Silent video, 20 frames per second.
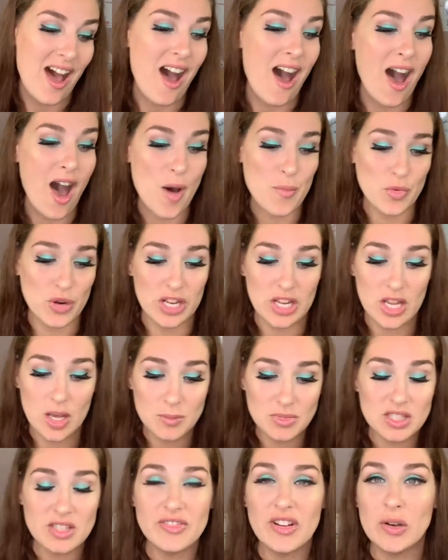When it
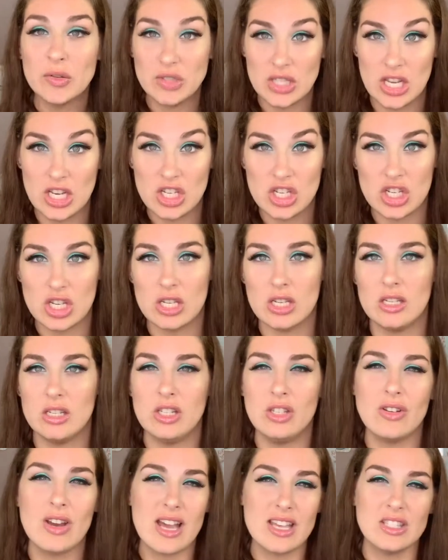comes to foundation,
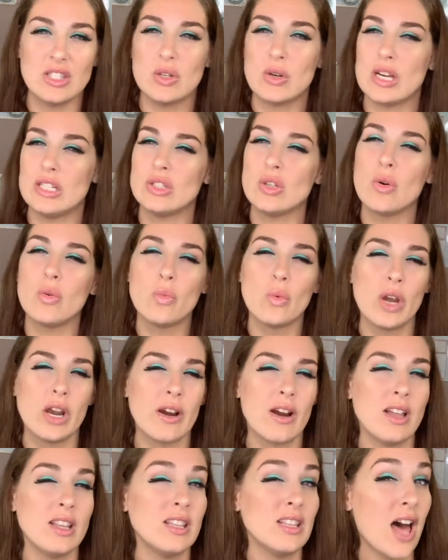you guys know I don't wear
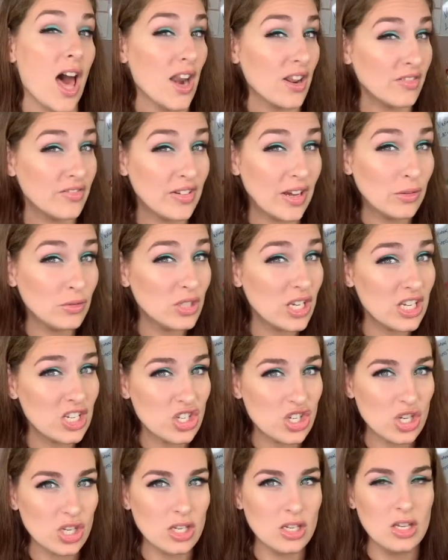a lot of
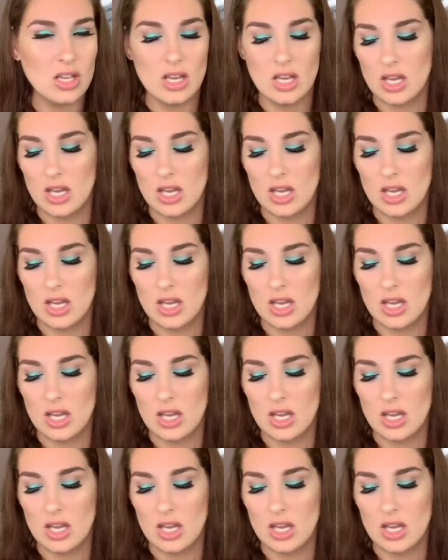foundation.